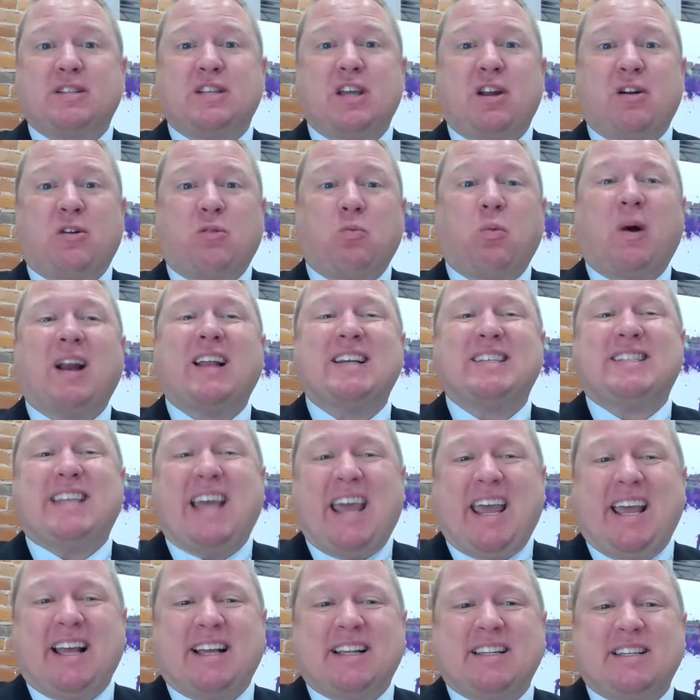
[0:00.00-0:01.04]
center, what it
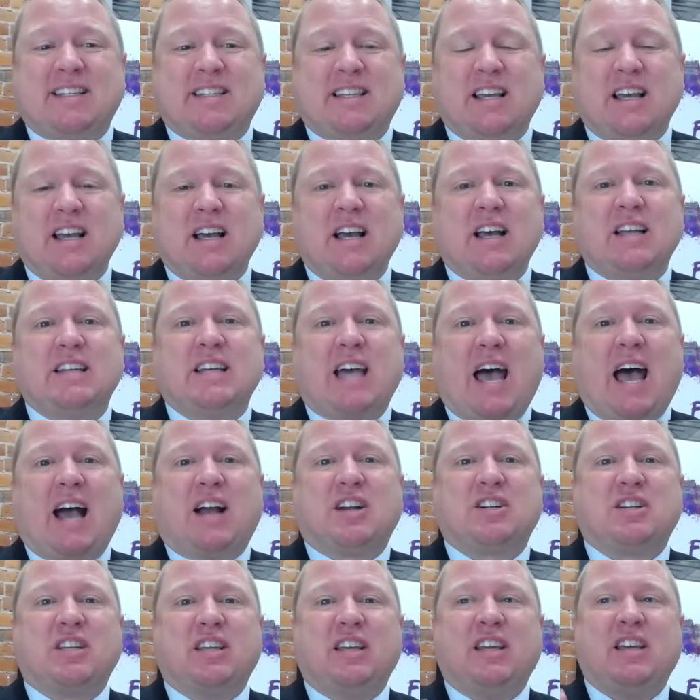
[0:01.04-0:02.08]
takes to
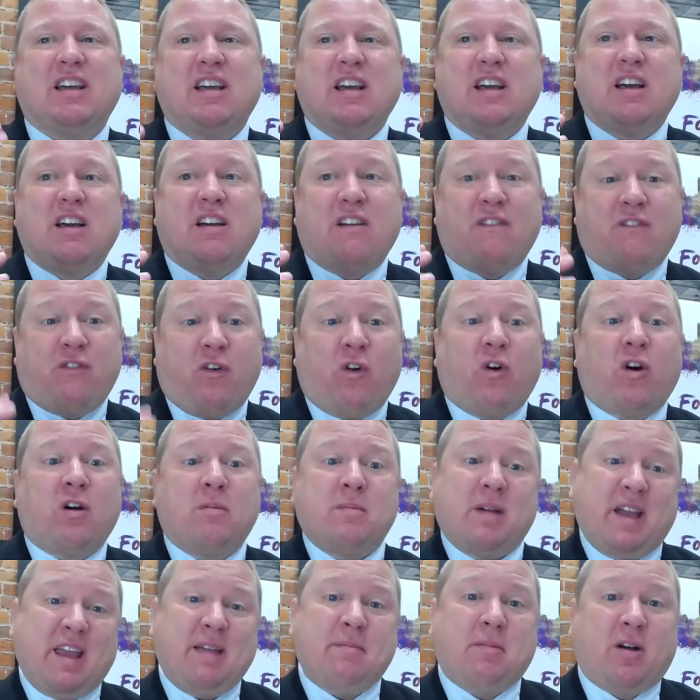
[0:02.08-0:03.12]
actually form
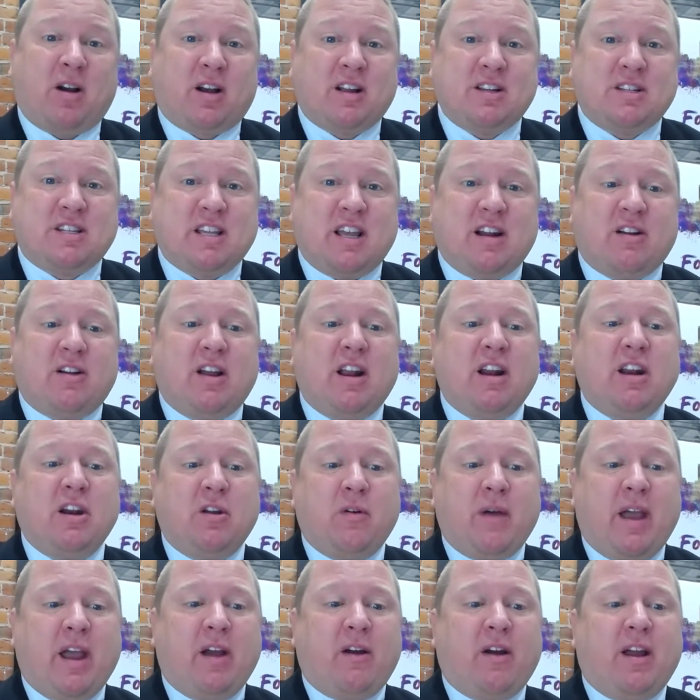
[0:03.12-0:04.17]
a market center in a new
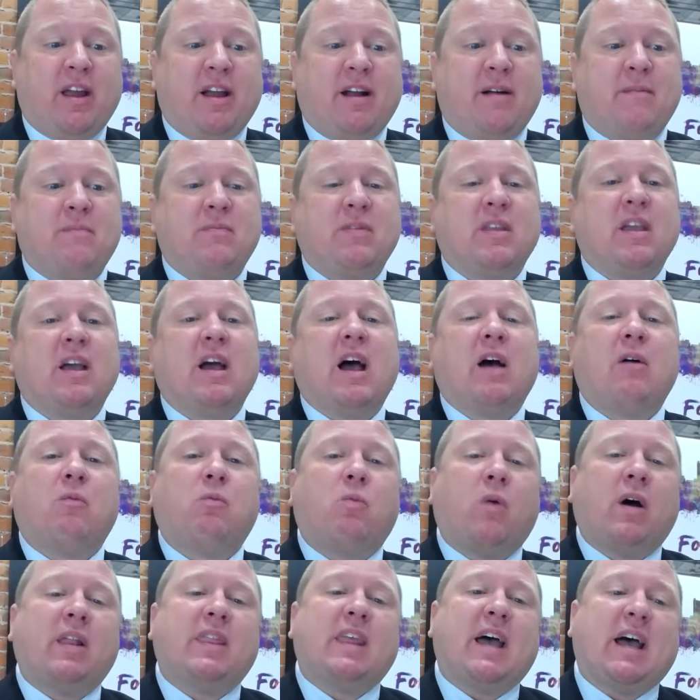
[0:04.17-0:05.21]
area
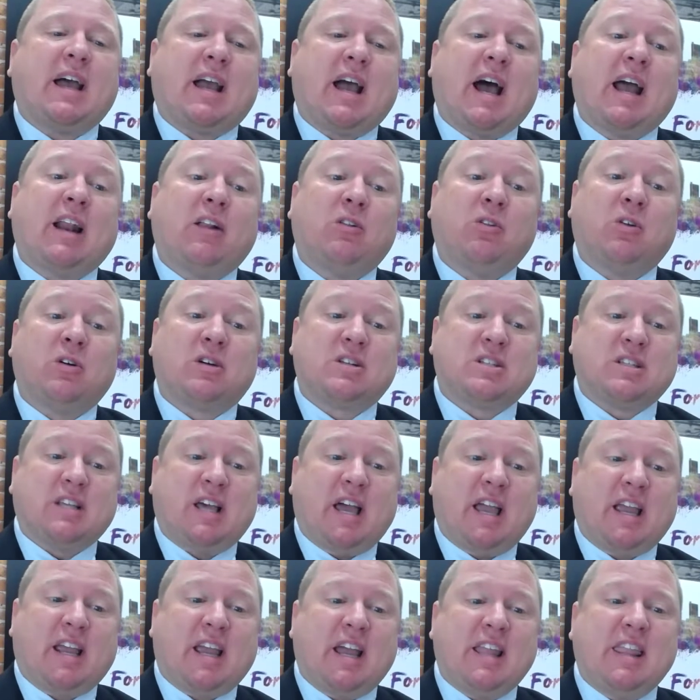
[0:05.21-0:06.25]
what that kind of looks
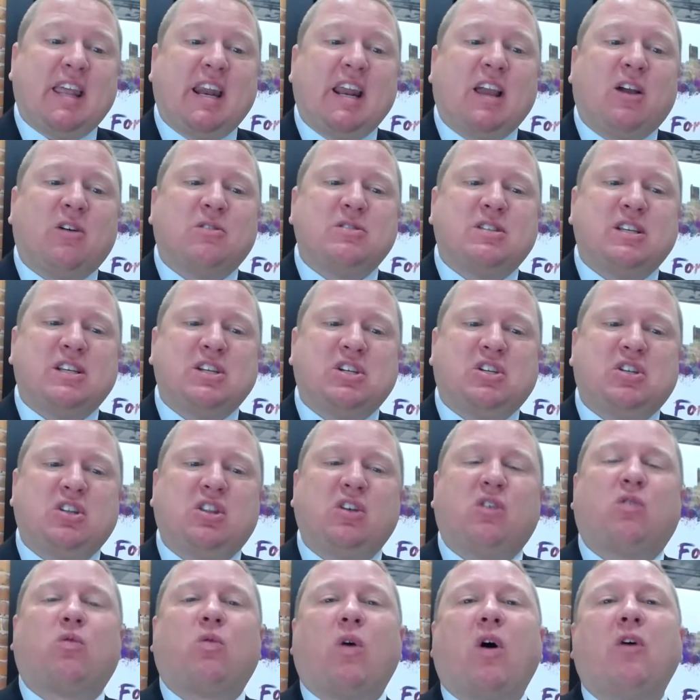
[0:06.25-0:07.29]
like. And then it goes into the
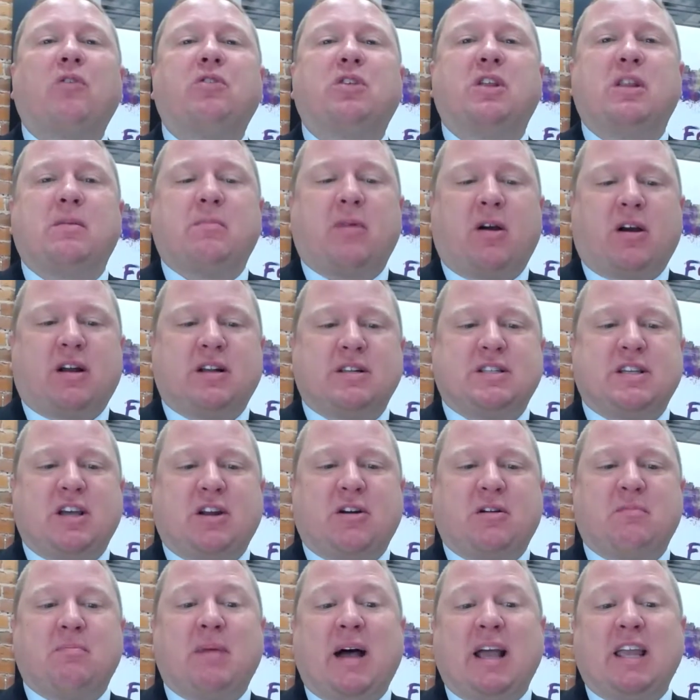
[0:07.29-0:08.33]
growth of the Market
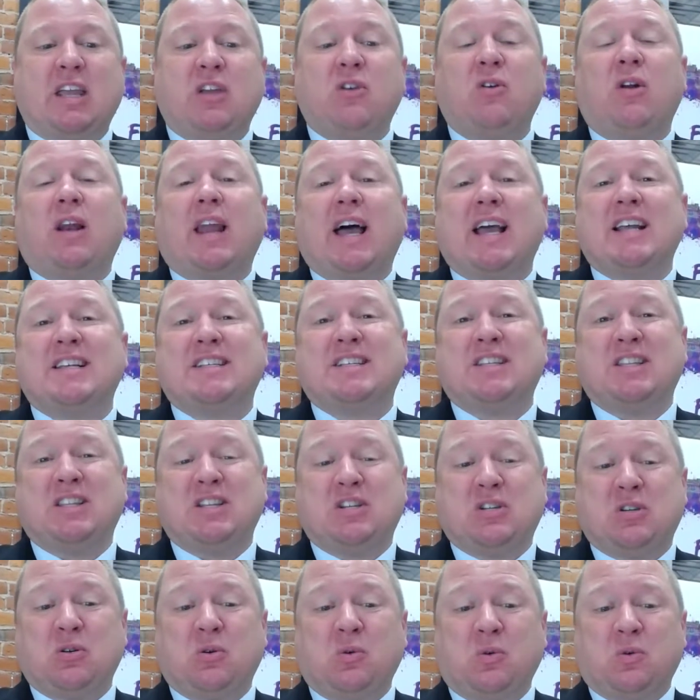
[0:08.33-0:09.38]
Center by utilizing the
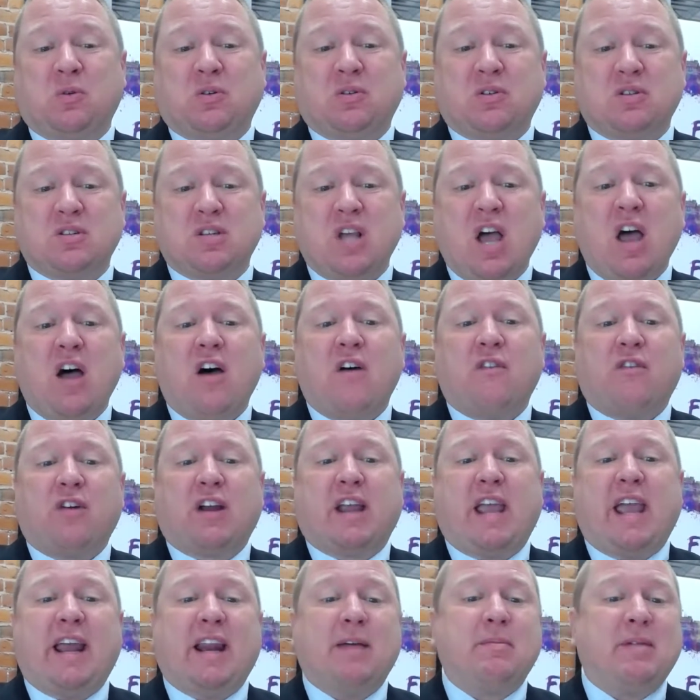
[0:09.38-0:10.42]
tools for
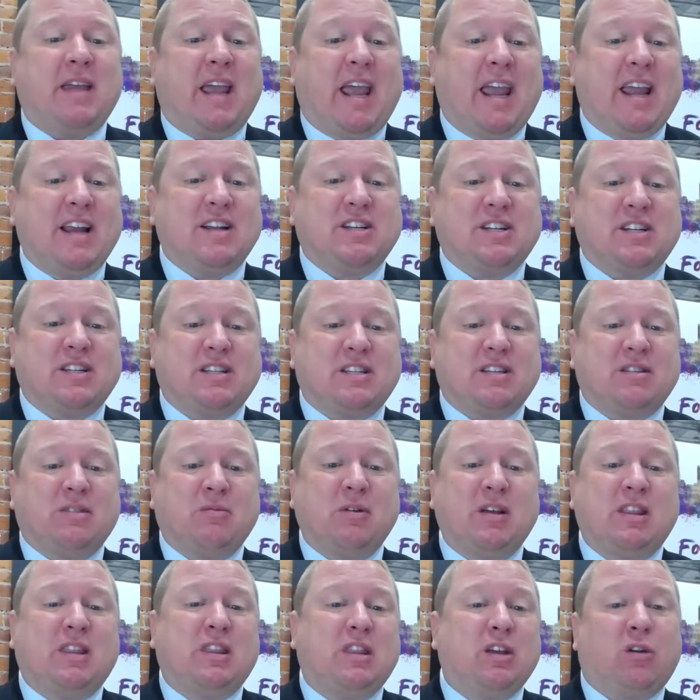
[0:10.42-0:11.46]
KW agents
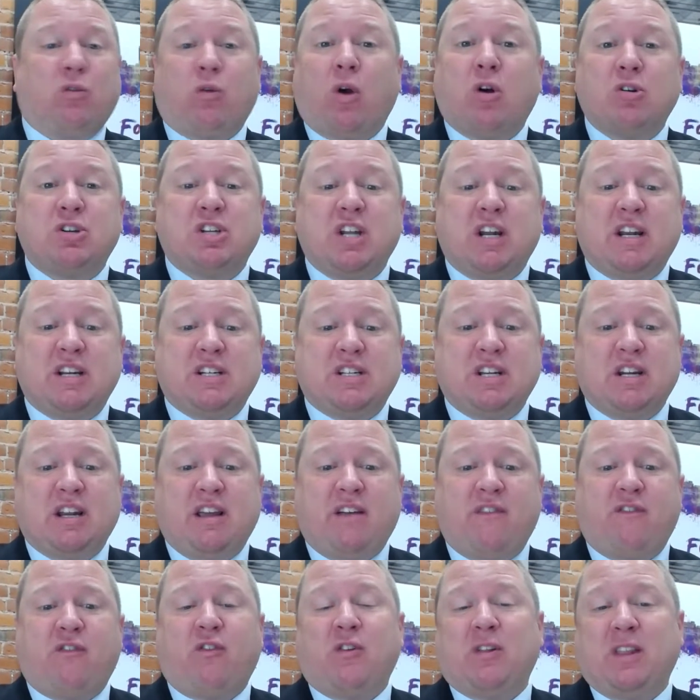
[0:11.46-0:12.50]
with the Growth
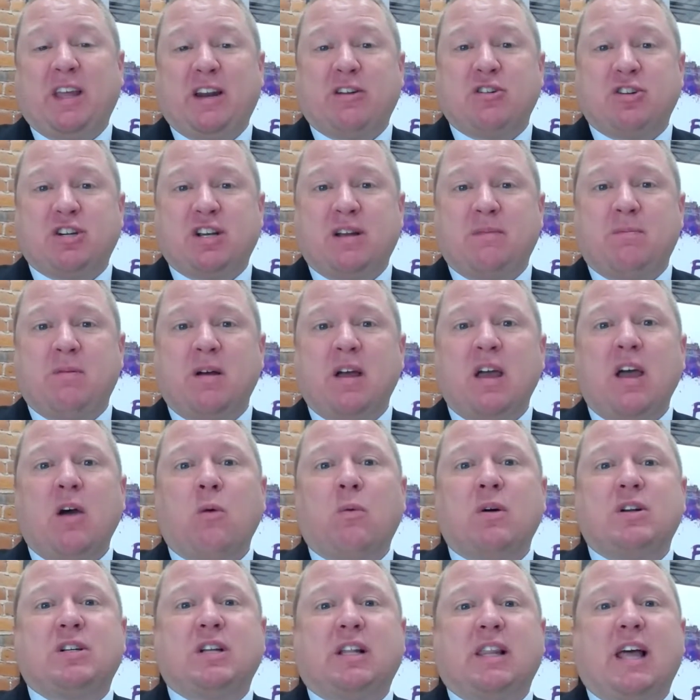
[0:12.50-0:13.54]
Initiative for Leadership,
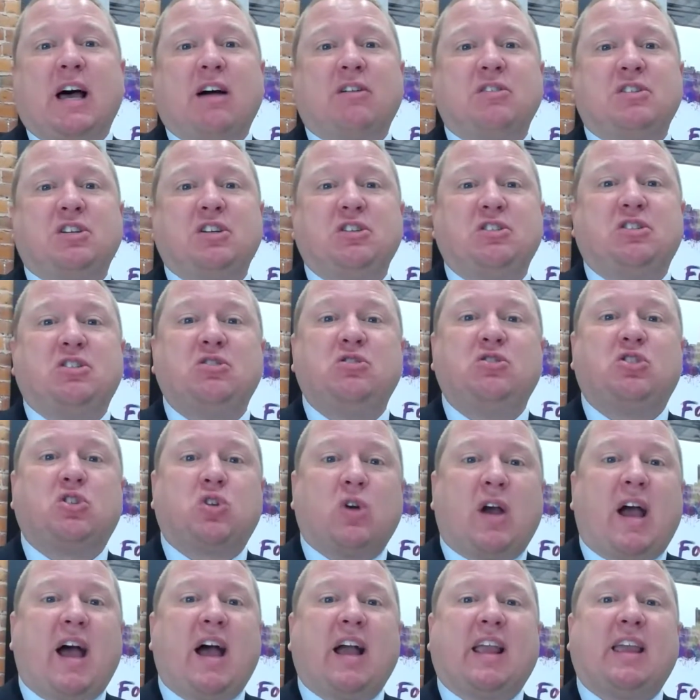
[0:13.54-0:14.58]
which allows you to
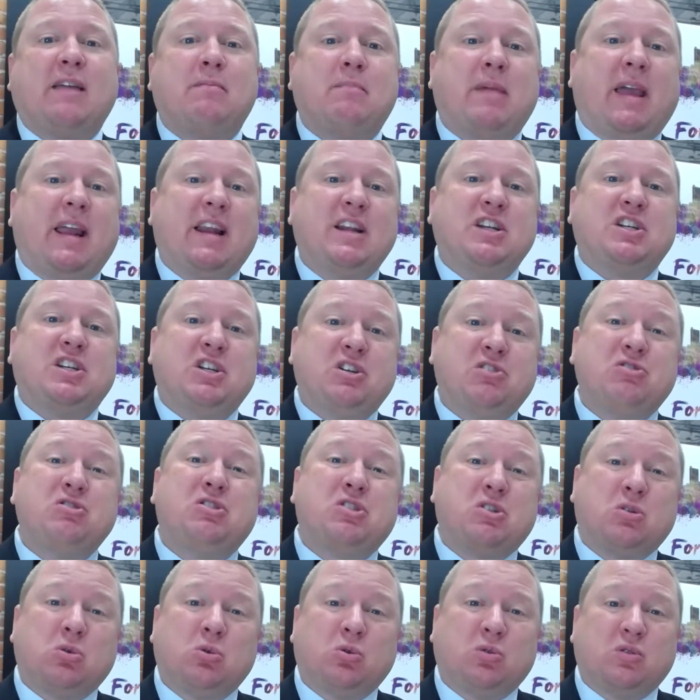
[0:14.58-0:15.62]
track and manage and use
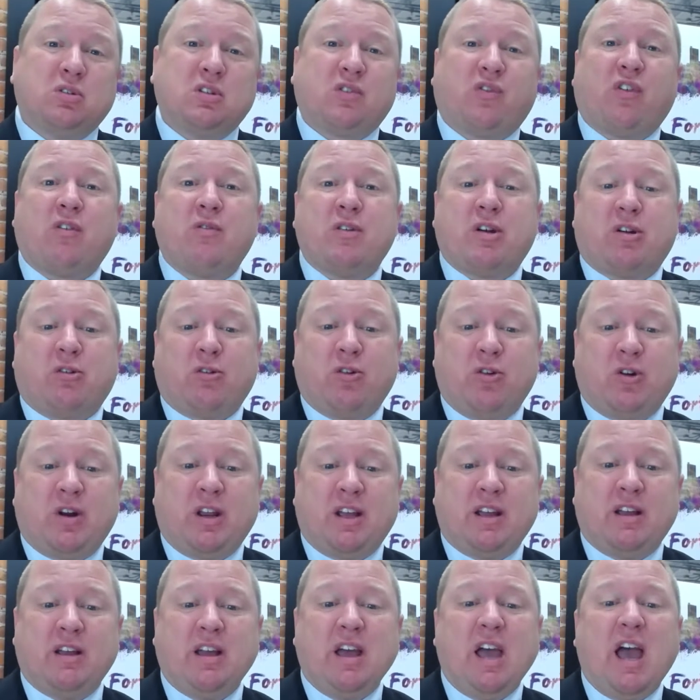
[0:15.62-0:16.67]
tools for
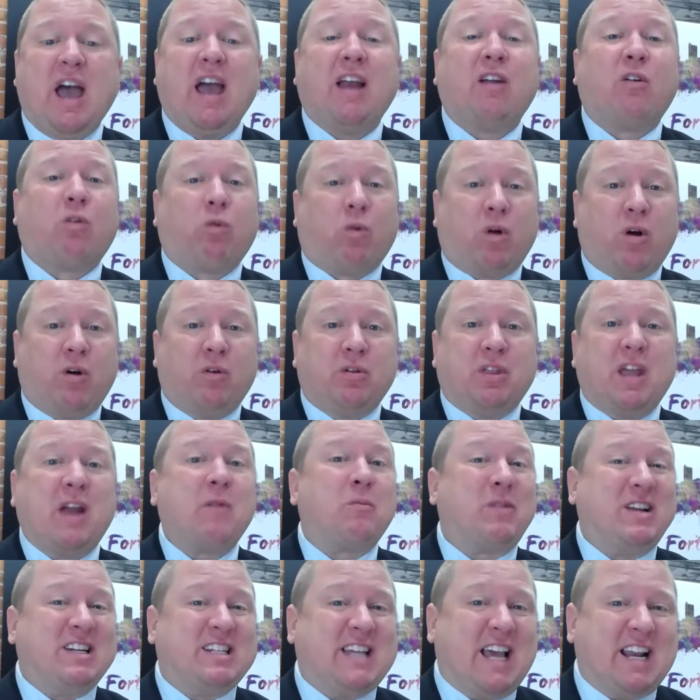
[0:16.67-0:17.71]
recruiting and growth and
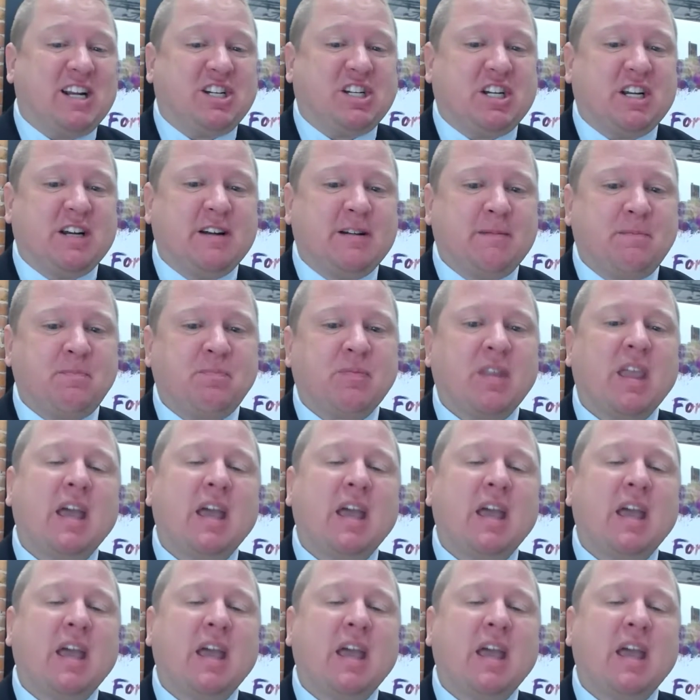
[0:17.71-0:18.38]
retention.